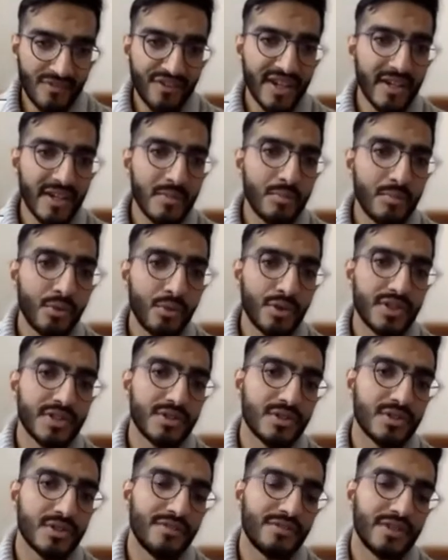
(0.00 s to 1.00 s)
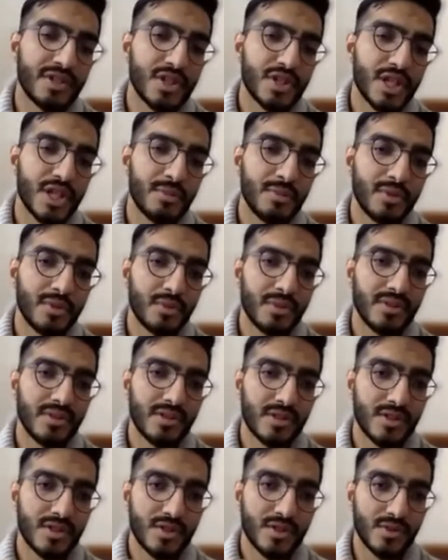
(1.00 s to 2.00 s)
Very important to differentiate
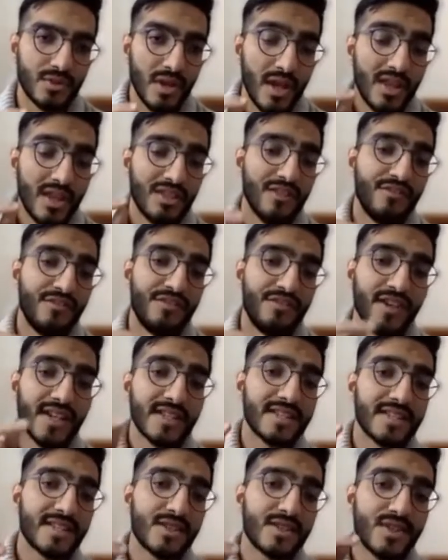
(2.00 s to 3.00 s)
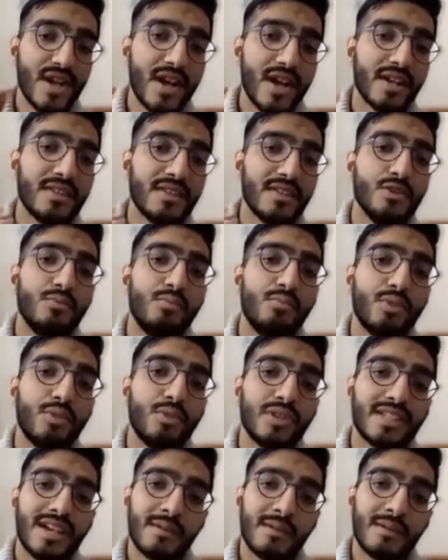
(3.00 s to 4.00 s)
between those two. The first Sad, you
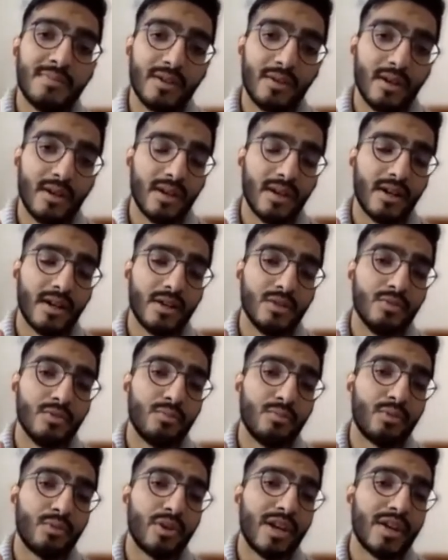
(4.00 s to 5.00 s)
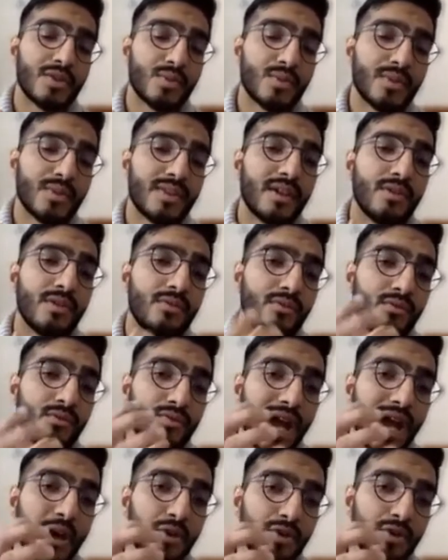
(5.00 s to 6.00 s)
put a bit, you pronounce with a
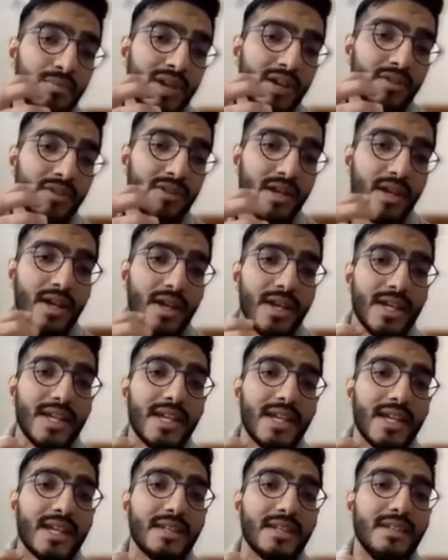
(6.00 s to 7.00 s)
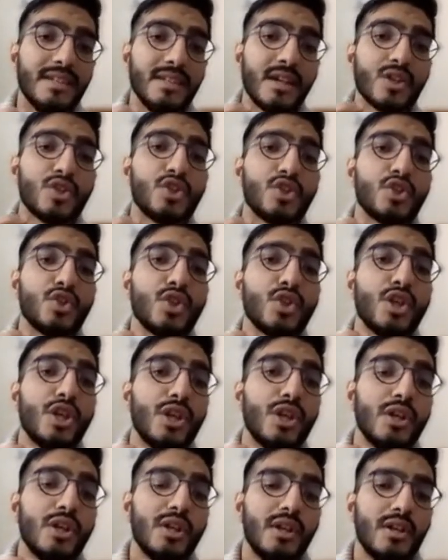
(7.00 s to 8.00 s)
round mouth. Ihdina
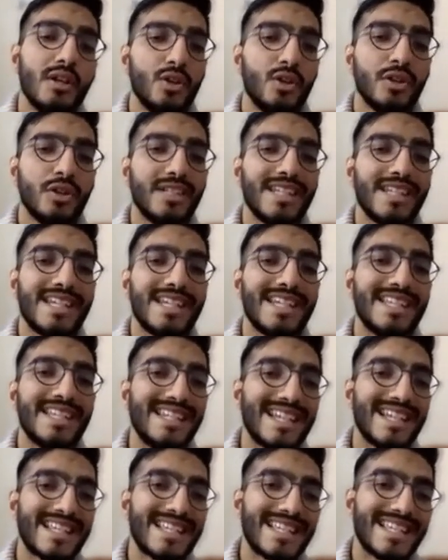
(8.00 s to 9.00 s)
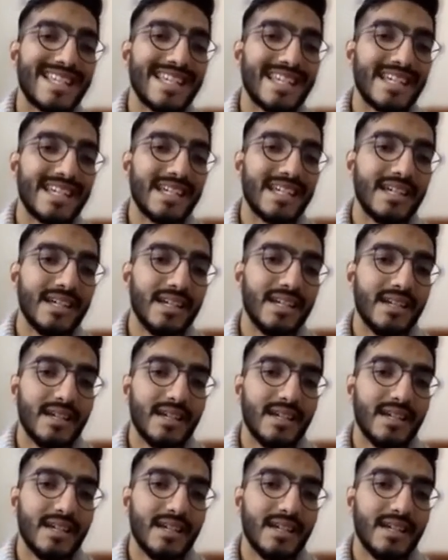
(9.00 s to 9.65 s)
as-si, not ihdina as-si.